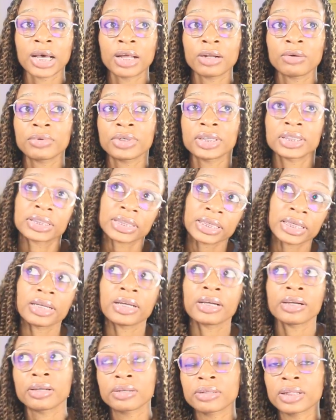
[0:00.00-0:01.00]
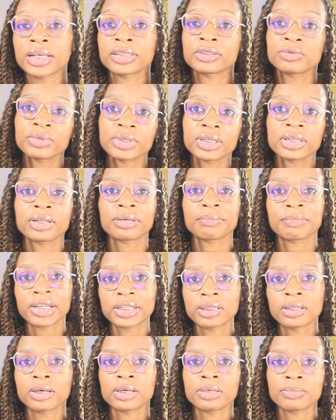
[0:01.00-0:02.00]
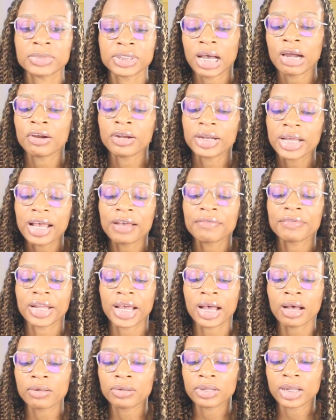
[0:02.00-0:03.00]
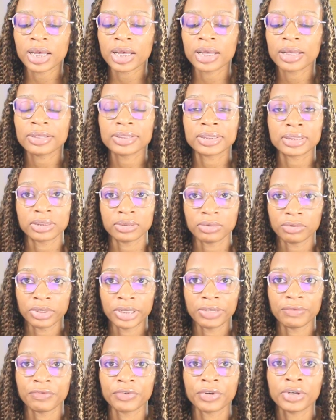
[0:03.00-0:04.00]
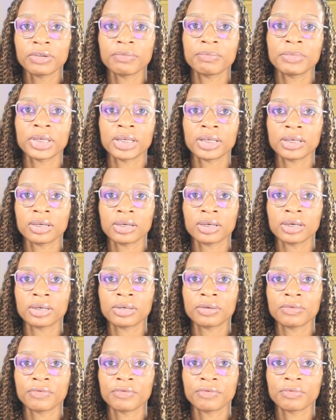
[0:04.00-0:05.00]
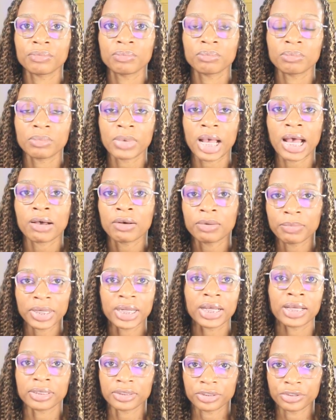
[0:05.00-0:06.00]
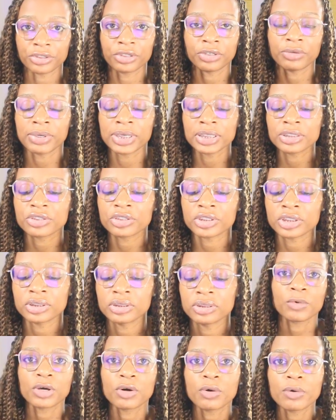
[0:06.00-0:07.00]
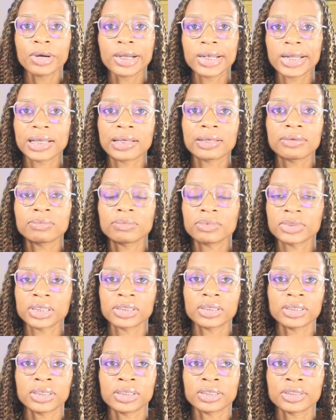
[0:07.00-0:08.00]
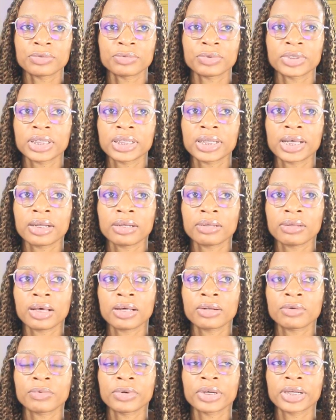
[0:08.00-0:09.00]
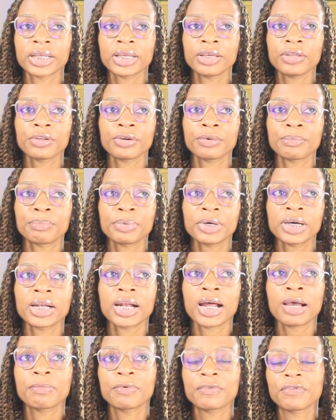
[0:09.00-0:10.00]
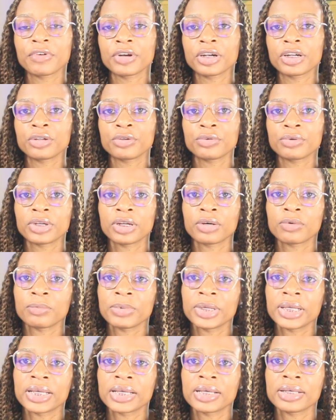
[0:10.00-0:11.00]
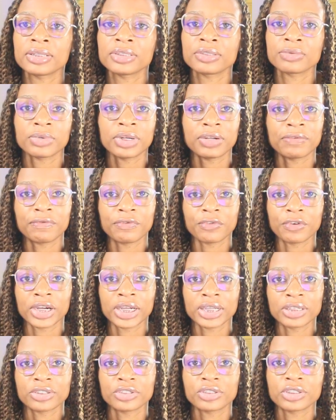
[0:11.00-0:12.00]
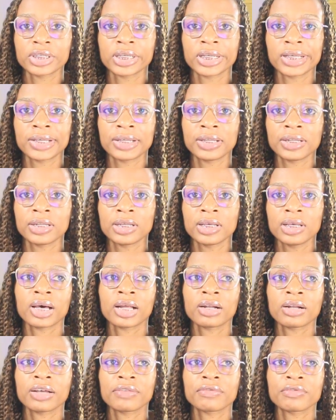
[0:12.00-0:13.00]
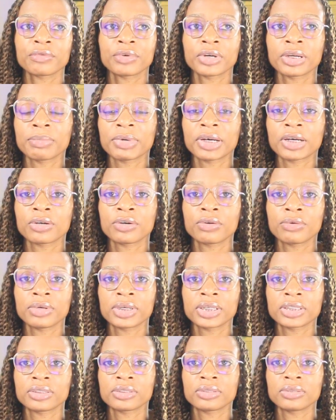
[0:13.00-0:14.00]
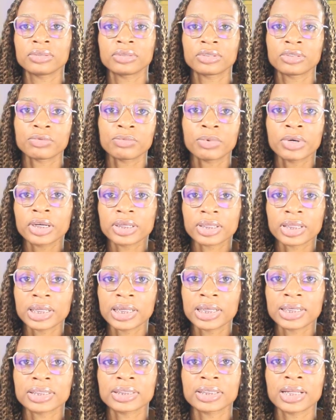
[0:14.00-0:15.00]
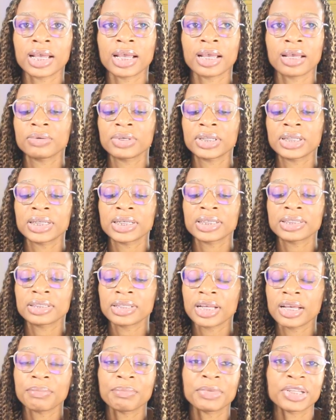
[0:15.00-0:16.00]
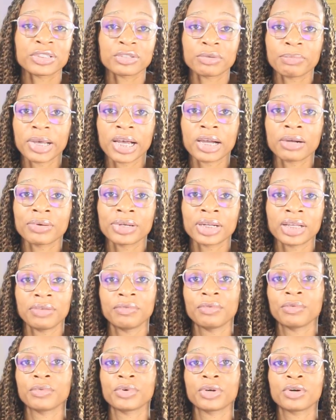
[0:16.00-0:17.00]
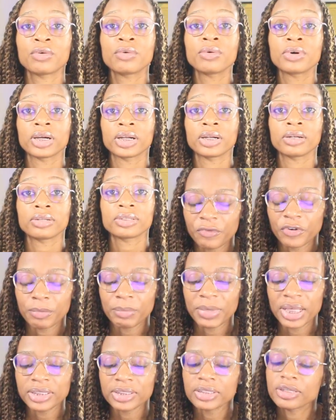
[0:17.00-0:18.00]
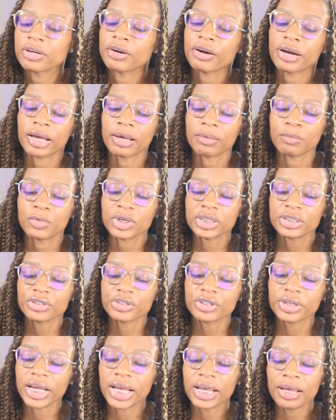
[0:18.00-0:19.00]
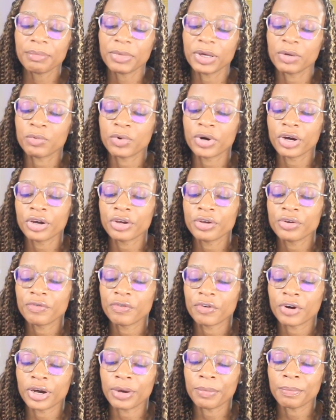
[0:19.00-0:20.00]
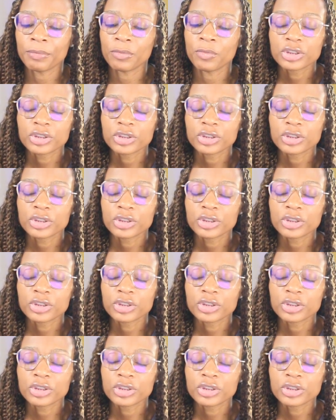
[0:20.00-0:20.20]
I don't wanna sit here like twiddling my thumbs. I already have an outline in front of me of how I'm gonna answer your question. Recording is really not a lot of work either, but I prefer to do it on weekends when I'm fresh and I don't have to worry about going to work the next day. It does take mental power to even record. From Instagram, what's your name and where are you from?